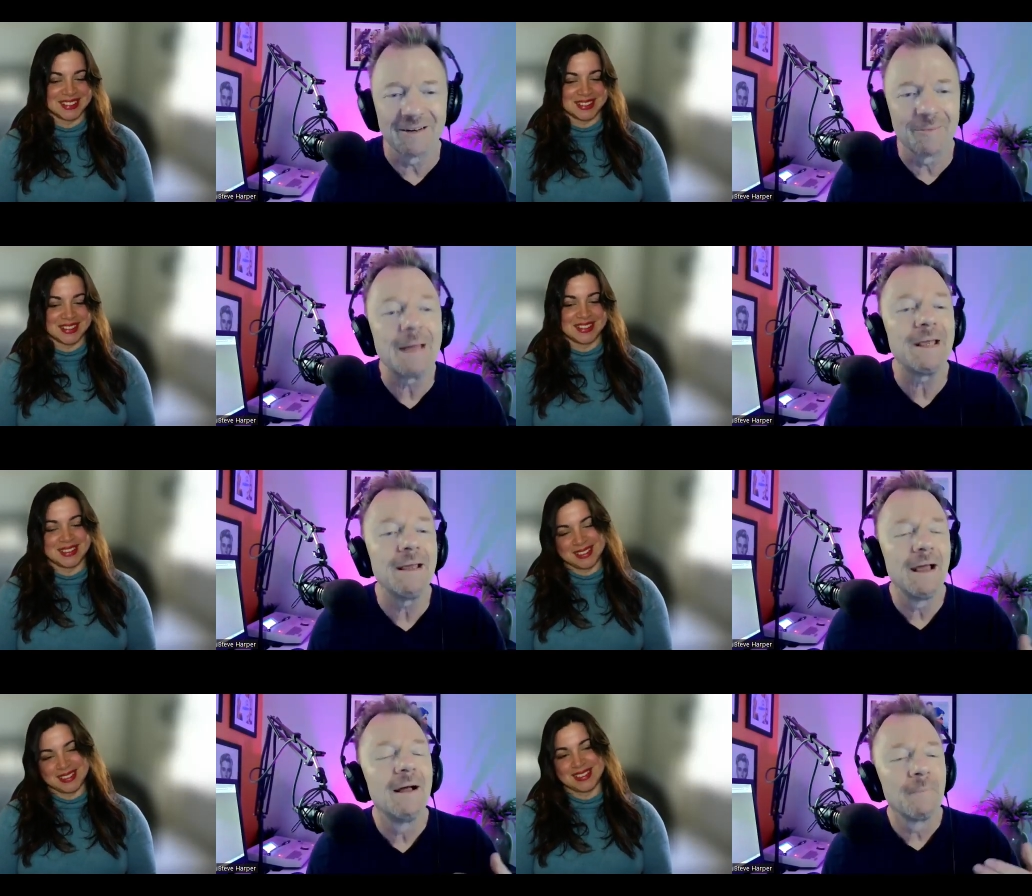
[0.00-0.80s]
Speaker 1: You know,
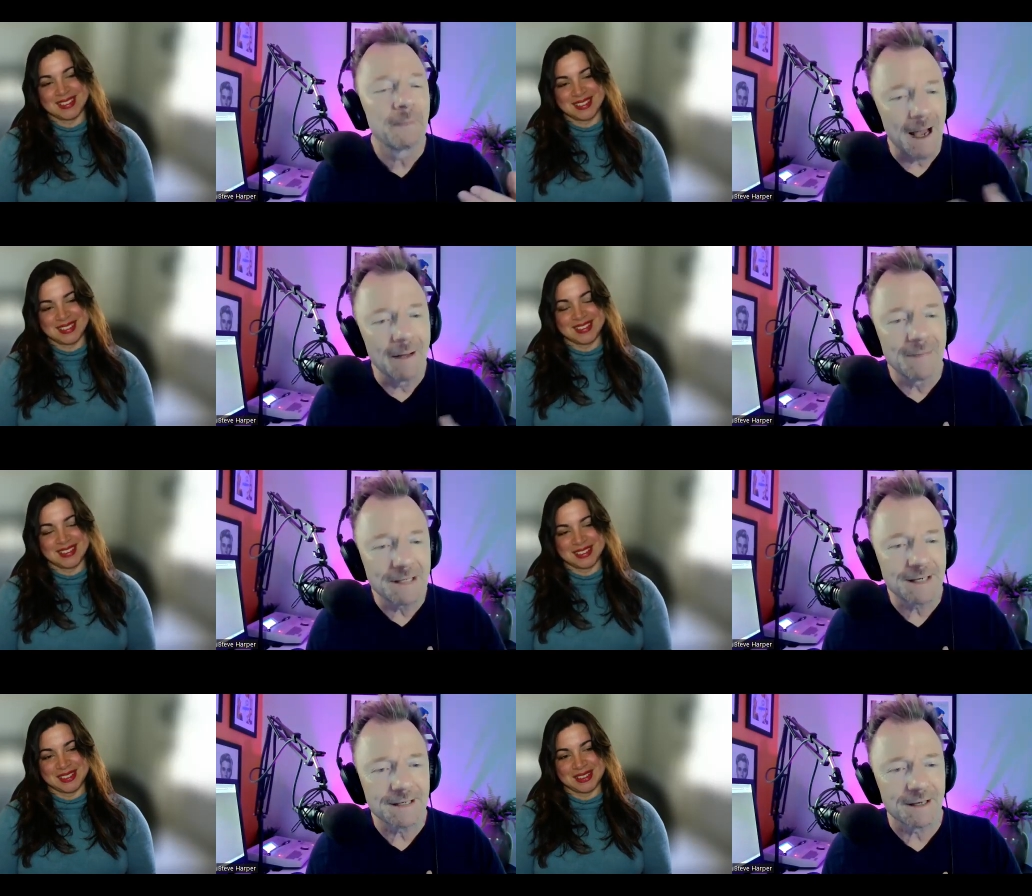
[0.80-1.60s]
maybe I'm
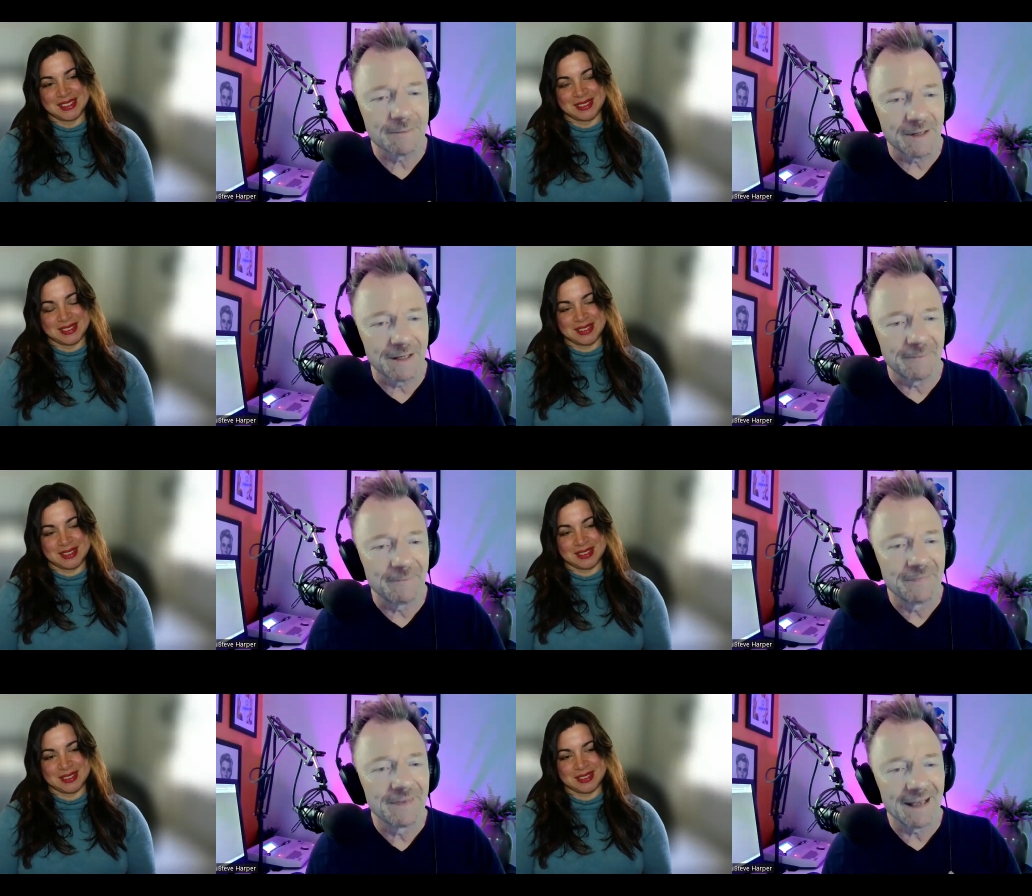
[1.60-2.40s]
missing something,
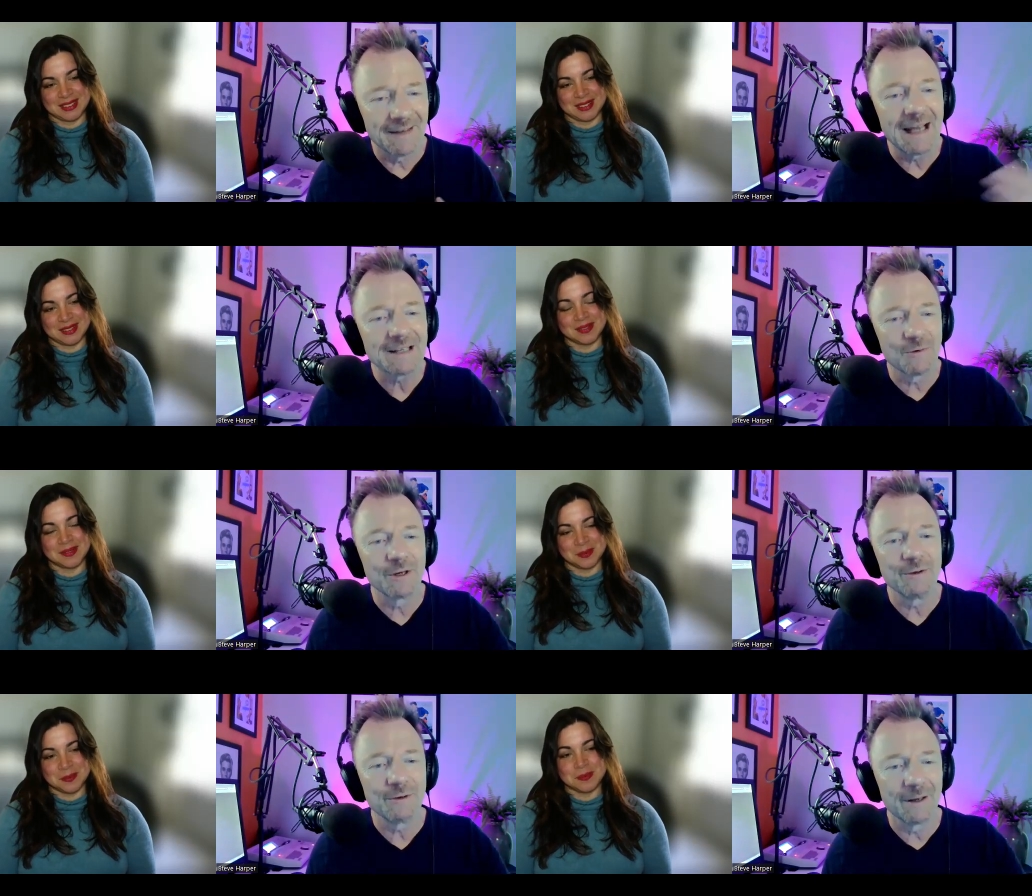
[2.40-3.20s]
and that's where
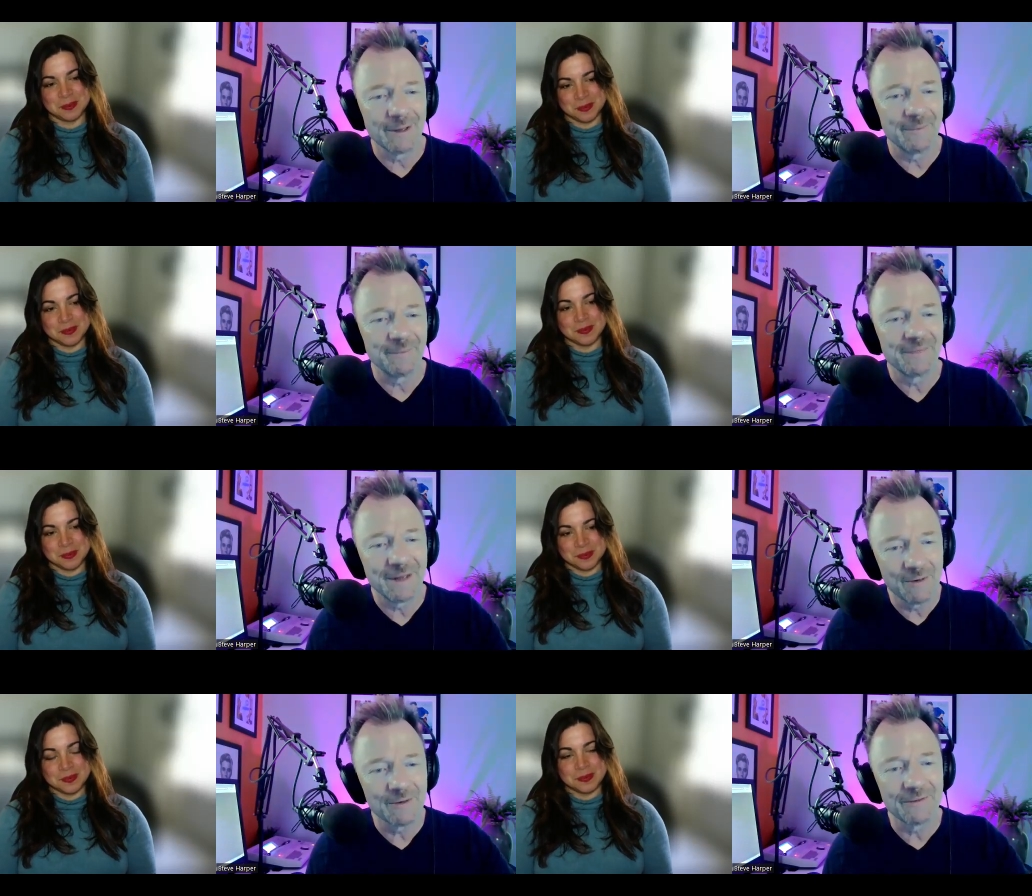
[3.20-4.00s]
you come in
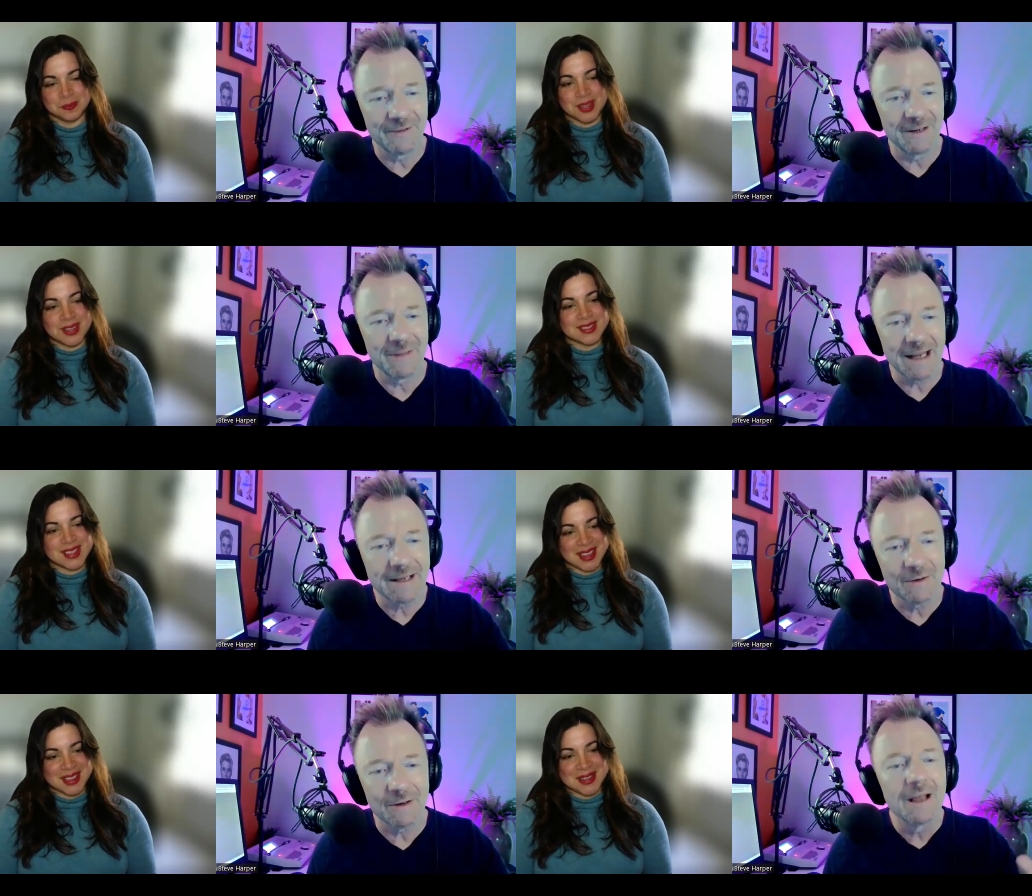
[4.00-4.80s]
you're the feedback
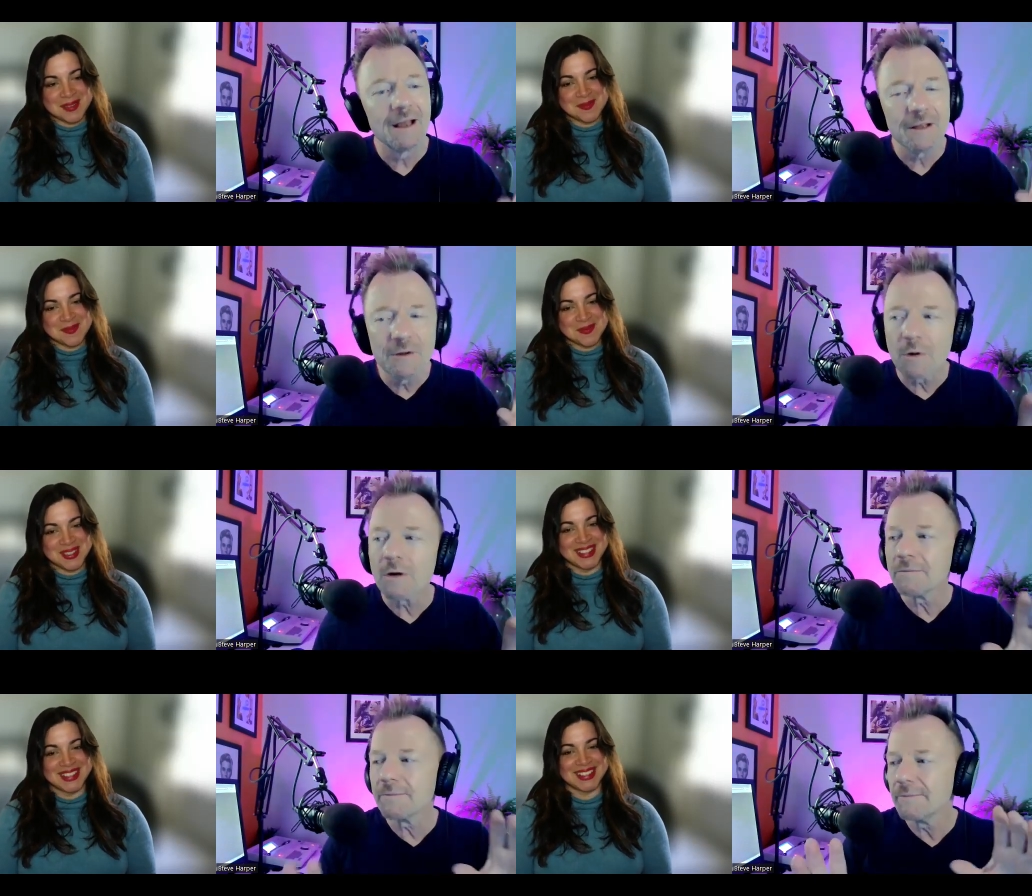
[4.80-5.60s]
exactly. you're you're